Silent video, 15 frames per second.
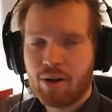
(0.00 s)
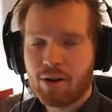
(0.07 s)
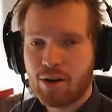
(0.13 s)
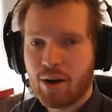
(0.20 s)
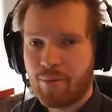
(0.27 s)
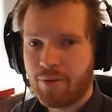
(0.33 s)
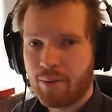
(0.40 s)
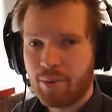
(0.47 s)

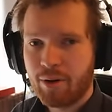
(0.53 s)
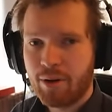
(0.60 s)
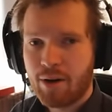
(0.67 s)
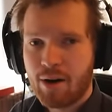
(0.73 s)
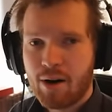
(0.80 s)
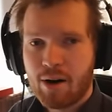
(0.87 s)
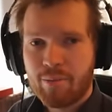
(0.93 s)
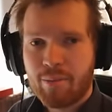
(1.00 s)
comfortable,
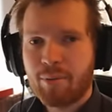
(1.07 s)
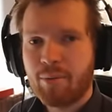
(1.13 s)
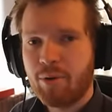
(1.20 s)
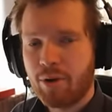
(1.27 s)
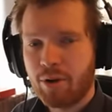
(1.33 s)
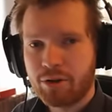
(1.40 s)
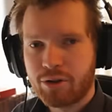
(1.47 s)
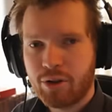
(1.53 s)
but
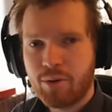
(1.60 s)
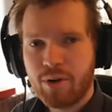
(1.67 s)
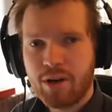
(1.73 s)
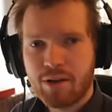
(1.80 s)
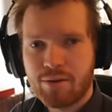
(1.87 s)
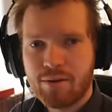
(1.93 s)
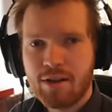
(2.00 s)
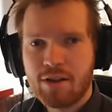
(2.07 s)
will also
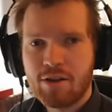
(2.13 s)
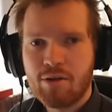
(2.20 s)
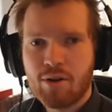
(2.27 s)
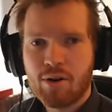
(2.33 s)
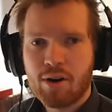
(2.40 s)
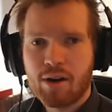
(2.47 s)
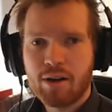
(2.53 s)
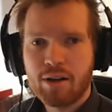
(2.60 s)
increase
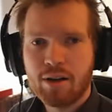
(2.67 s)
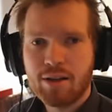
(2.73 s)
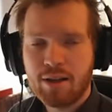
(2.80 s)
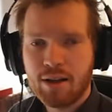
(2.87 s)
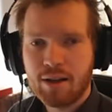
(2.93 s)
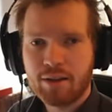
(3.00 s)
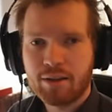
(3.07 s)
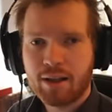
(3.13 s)
your
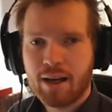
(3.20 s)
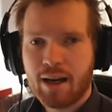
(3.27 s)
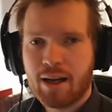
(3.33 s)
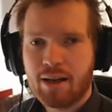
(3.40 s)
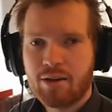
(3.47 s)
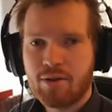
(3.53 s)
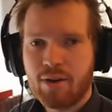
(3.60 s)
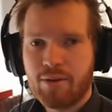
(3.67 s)
yield
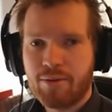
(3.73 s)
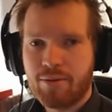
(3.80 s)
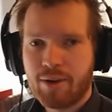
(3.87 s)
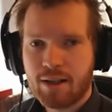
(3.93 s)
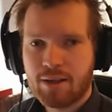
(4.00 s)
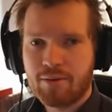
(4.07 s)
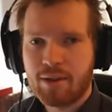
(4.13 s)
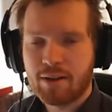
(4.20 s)
and your
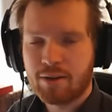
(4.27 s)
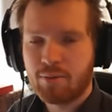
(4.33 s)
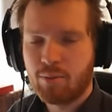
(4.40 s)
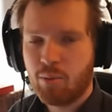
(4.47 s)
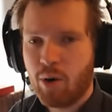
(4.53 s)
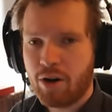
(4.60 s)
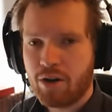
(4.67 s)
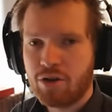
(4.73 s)
effectiveness
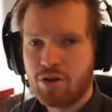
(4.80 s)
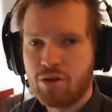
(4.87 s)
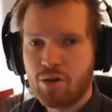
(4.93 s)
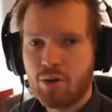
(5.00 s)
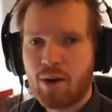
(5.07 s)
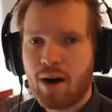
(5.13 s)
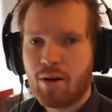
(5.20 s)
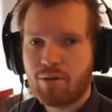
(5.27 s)
once
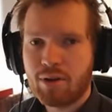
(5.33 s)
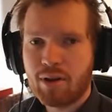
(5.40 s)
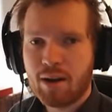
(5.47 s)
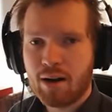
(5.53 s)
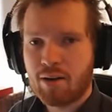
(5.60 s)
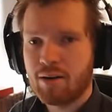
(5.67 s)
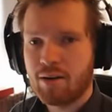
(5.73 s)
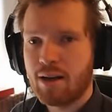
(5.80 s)
you're out
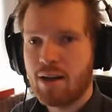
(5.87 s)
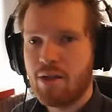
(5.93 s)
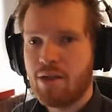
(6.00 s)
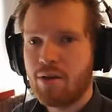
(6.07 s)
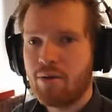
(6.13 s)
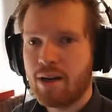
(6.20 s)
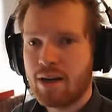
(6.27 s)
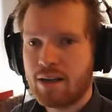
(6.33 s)
there in
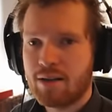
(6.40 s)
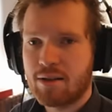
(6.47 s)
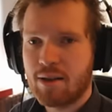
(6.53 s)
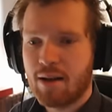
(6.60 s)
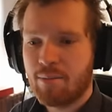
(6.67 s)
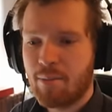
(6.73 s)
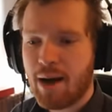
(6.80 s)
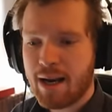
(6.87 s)
the rings
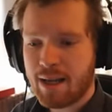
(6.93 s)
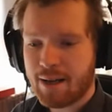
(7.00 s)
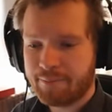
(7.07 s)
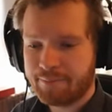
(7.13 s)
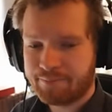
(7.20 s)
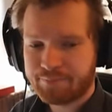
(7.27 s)
and mining.